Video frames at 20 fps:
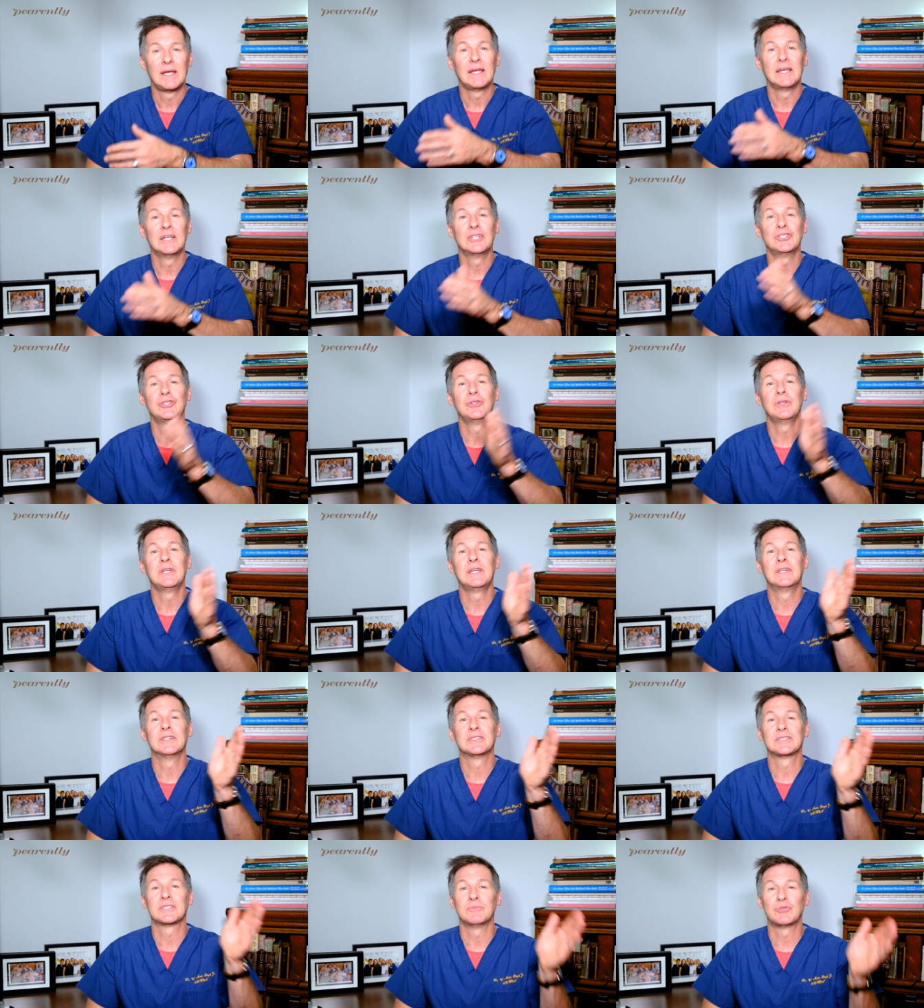is you need
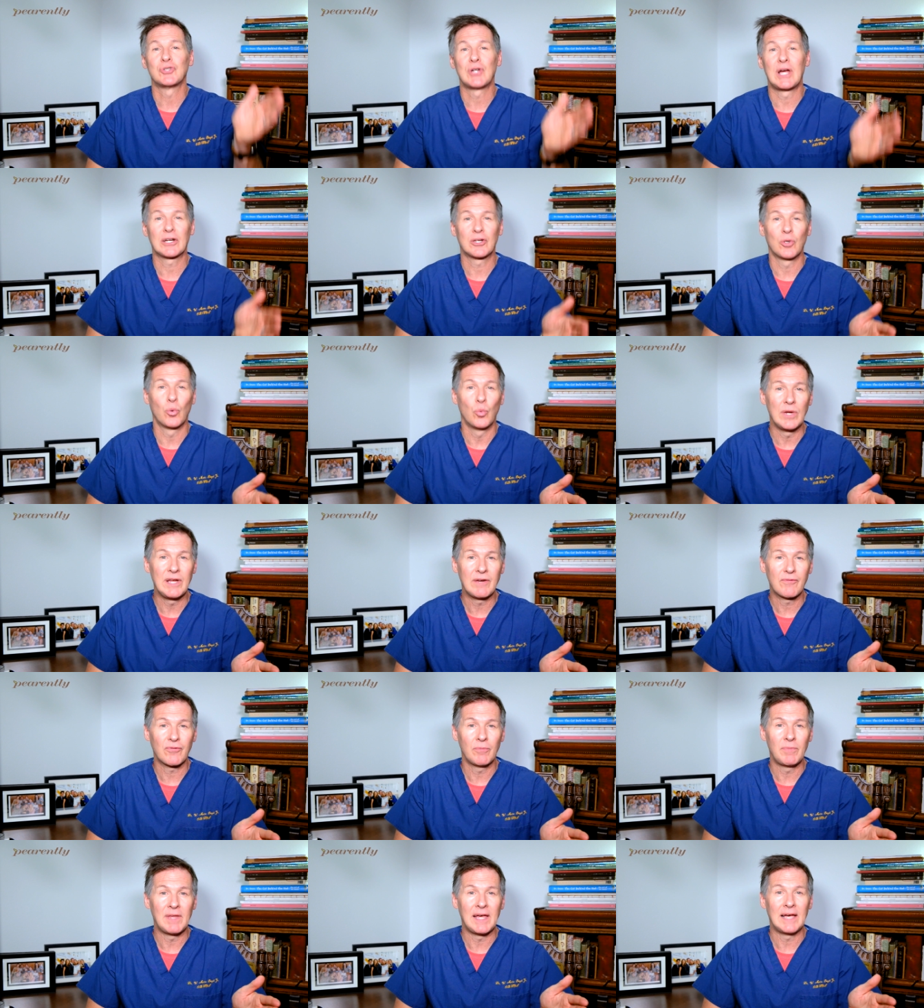to subtract a week
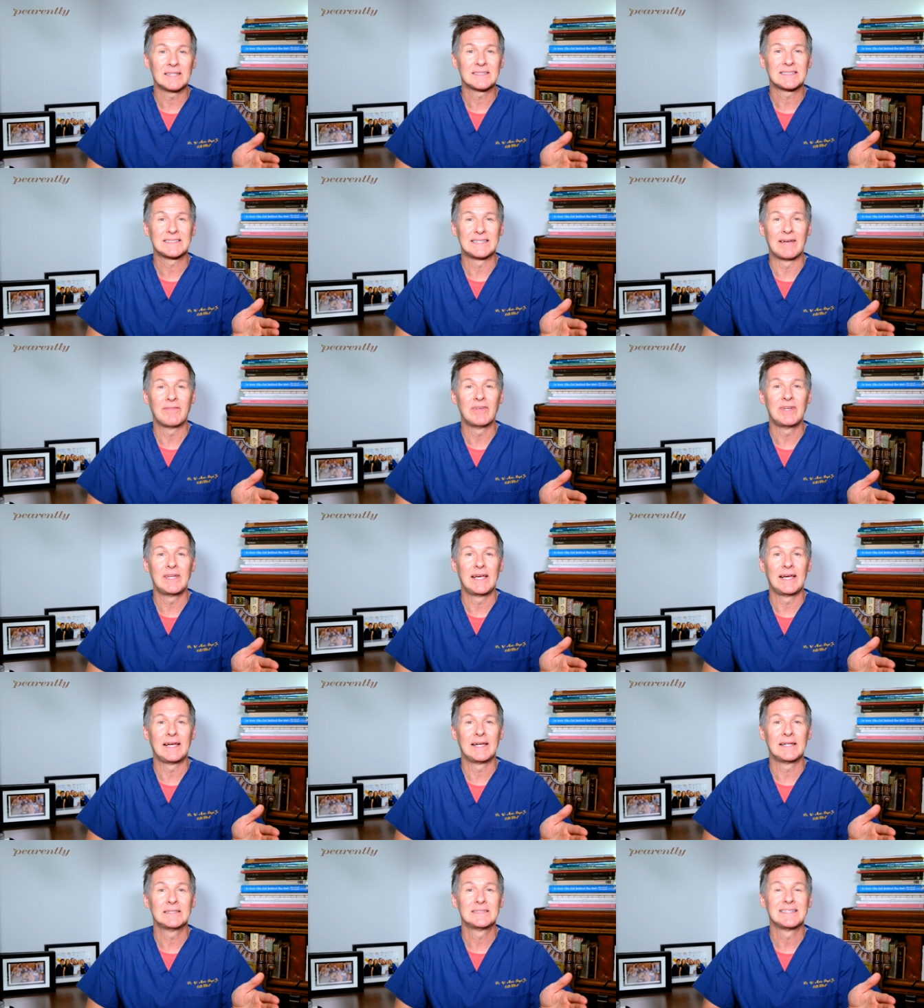from that, seven
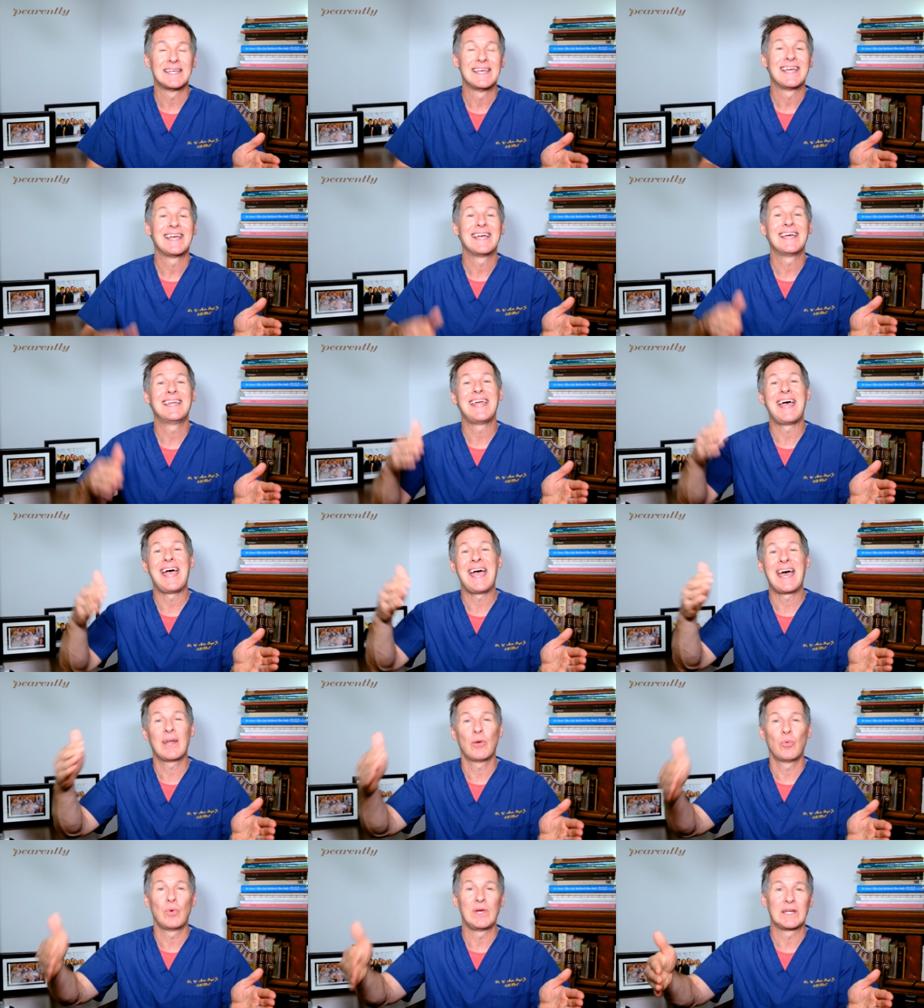days, and
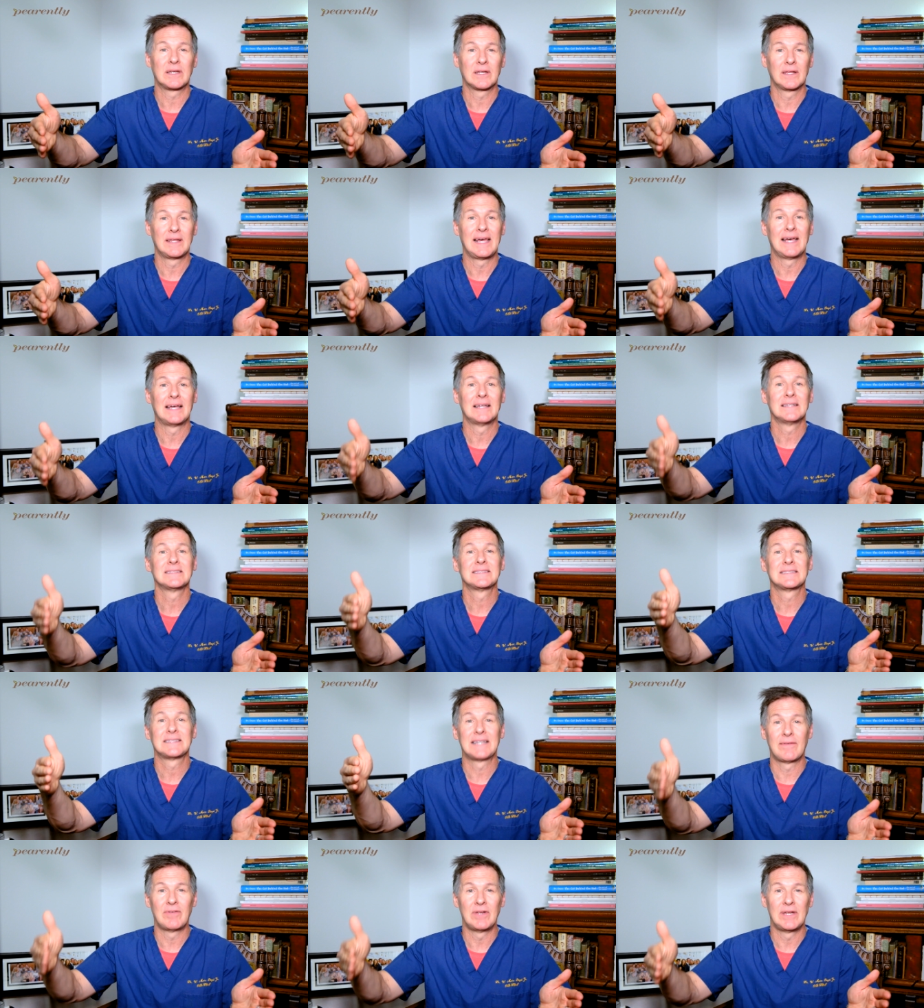add a week to that,
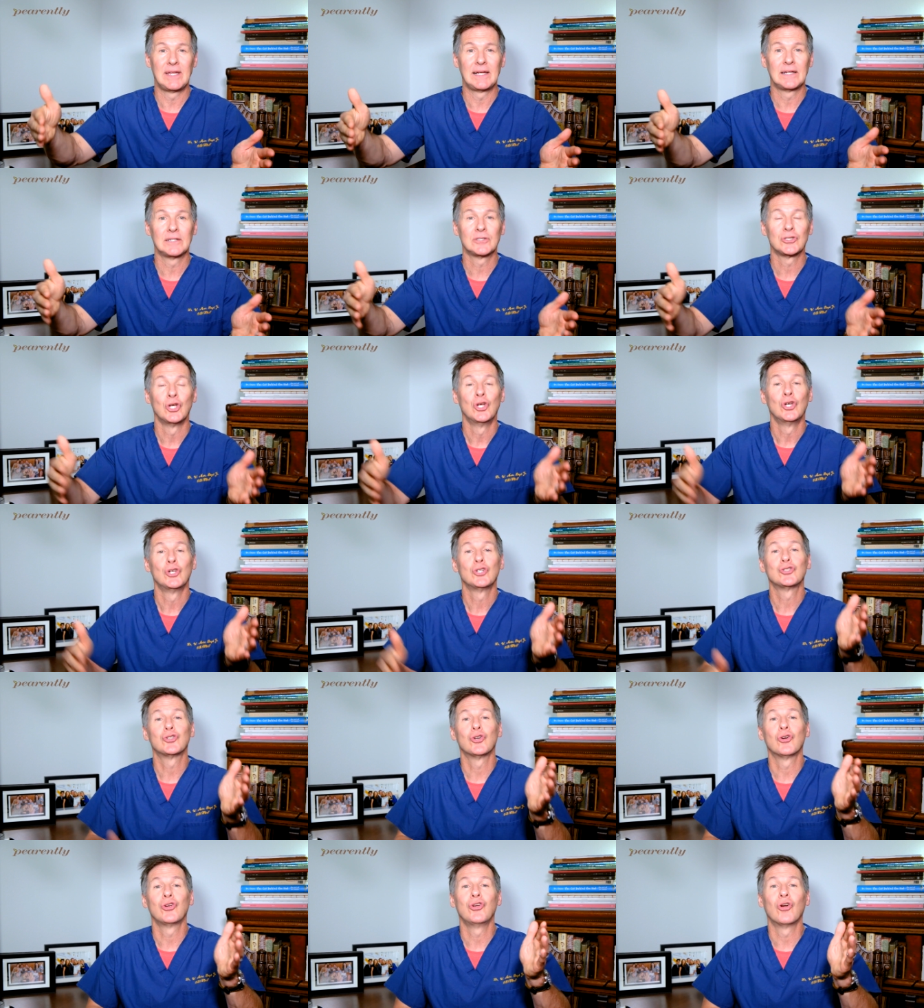seven days.
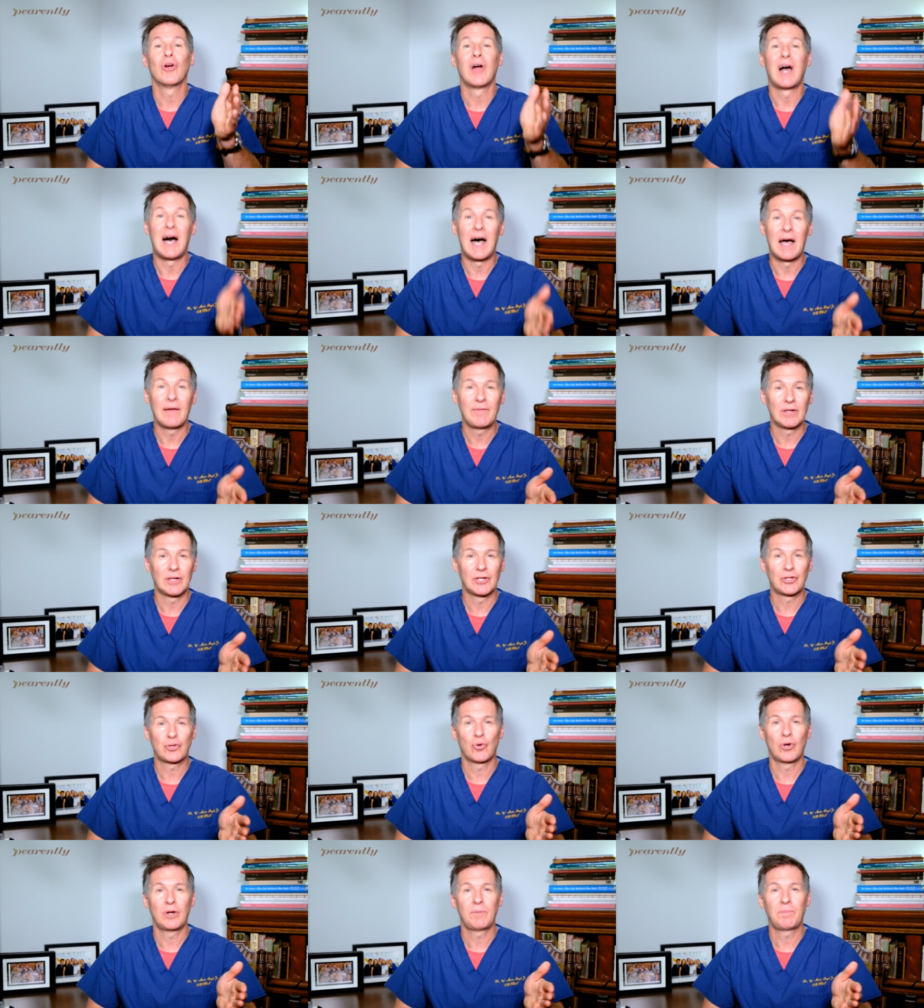So your
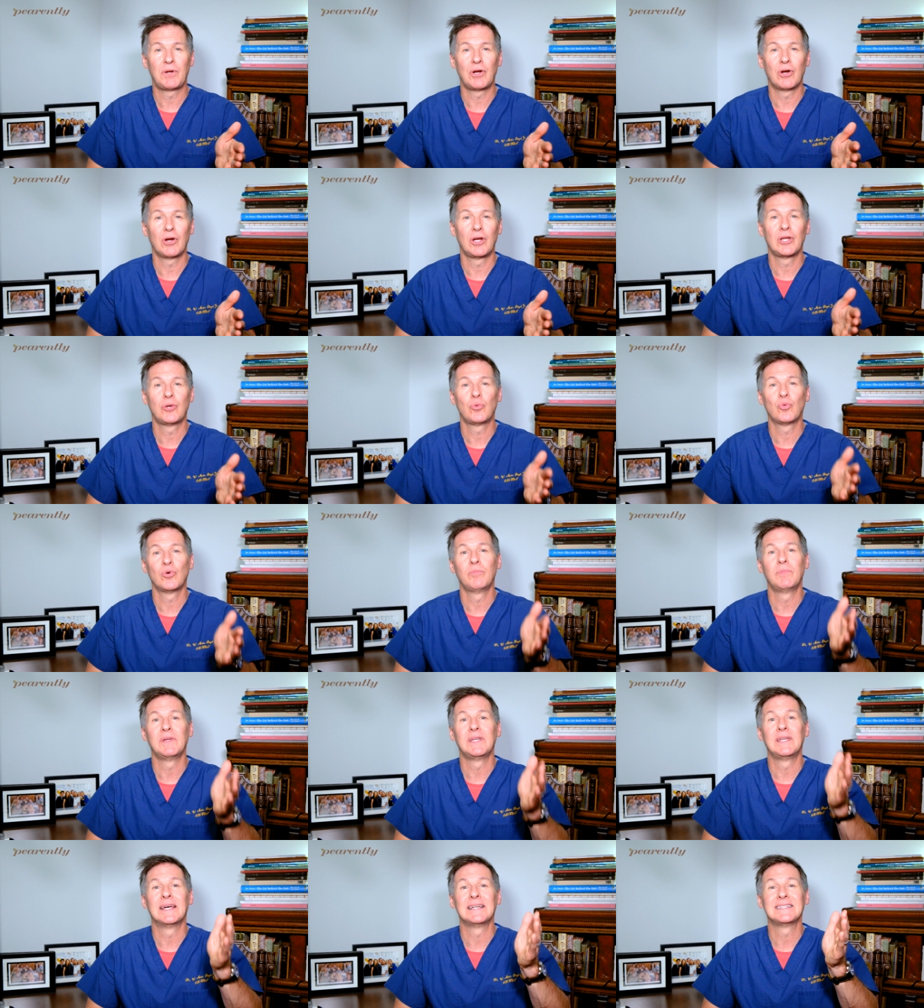ovulatory period would
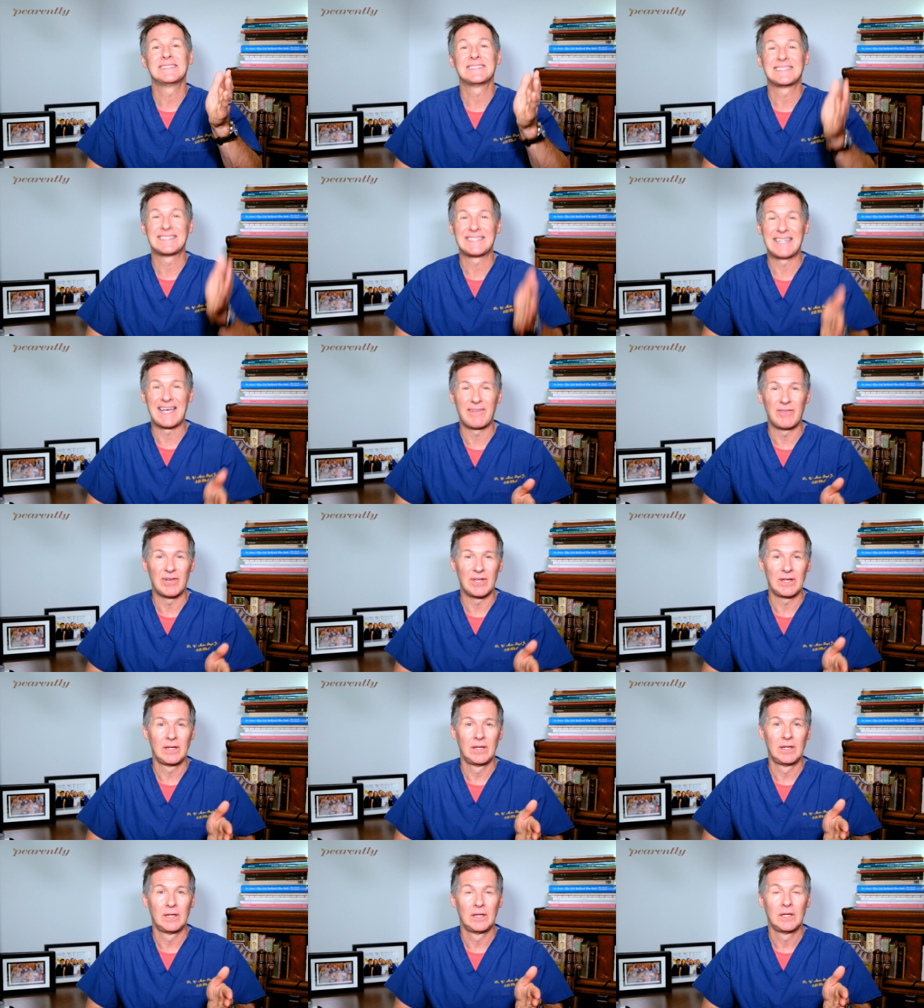be day seven
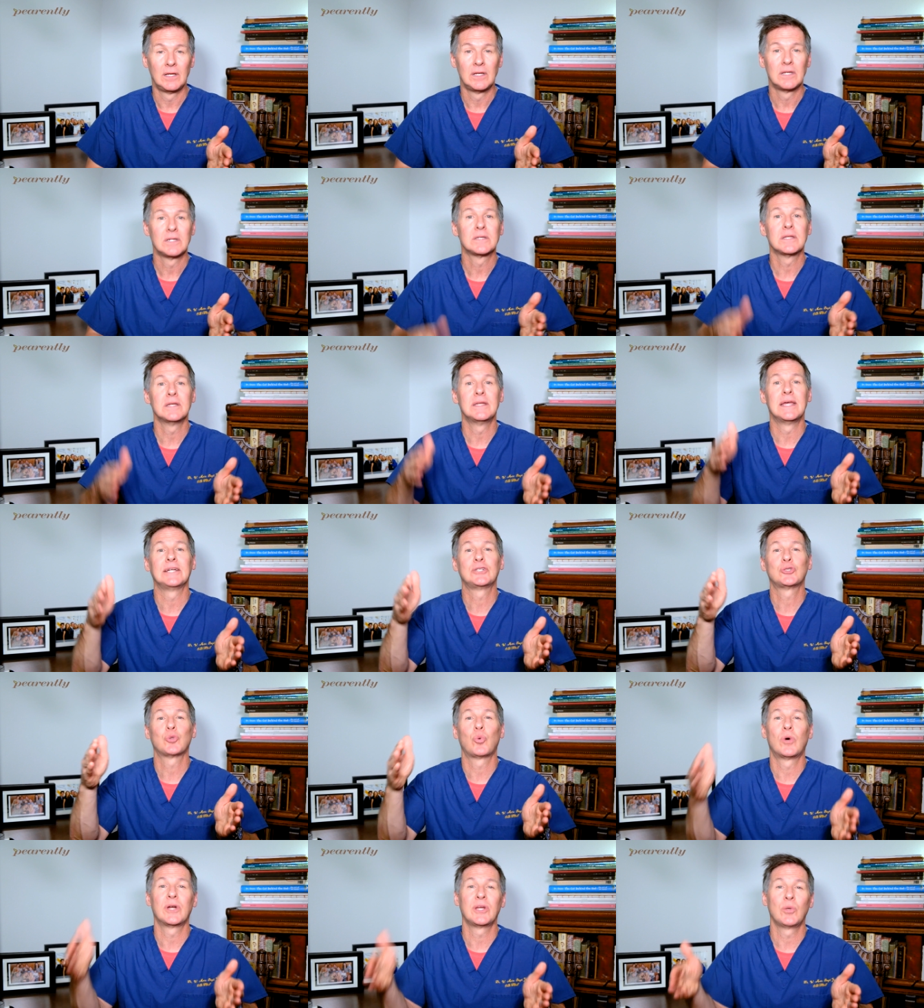to day
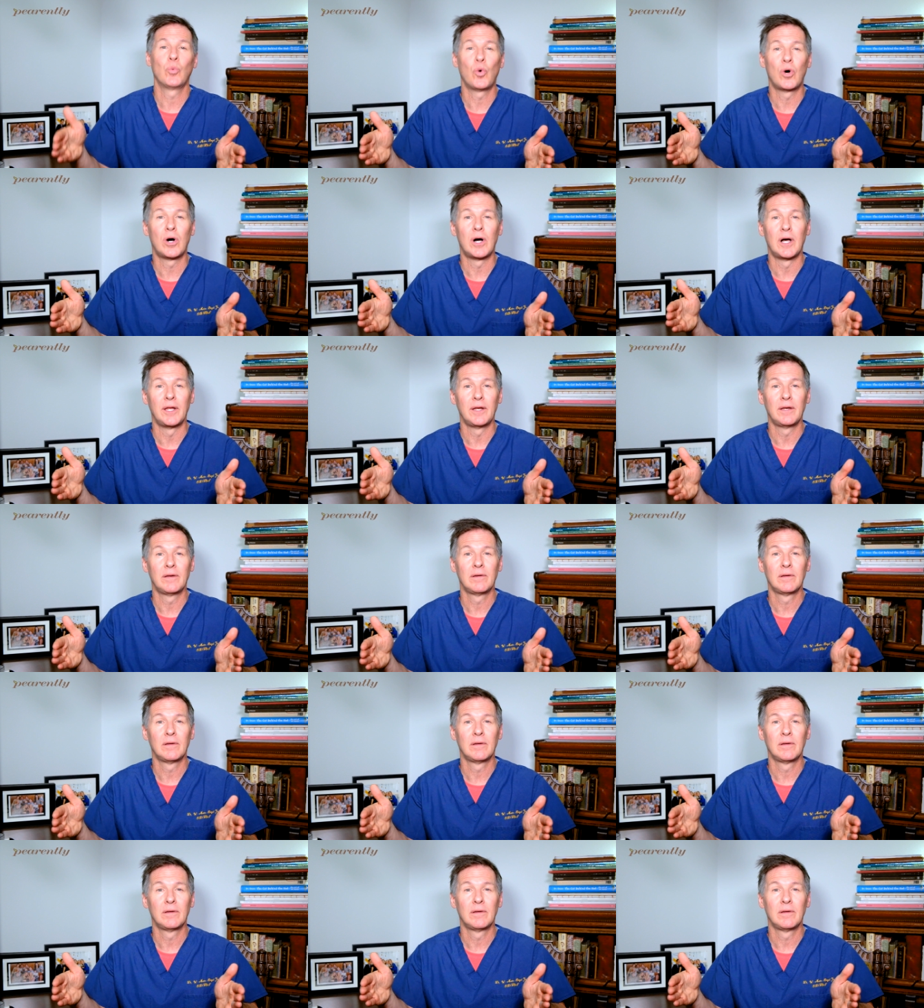21.